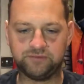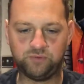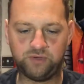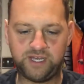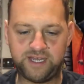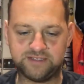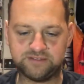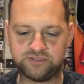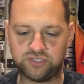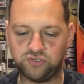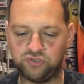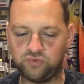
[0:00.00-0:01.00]
What hands
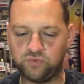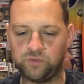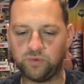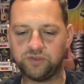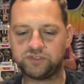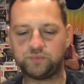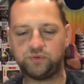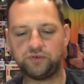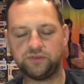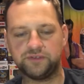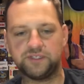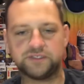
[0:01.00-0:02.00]
do we want to put
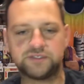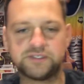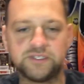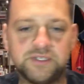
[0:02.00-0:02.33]
on this?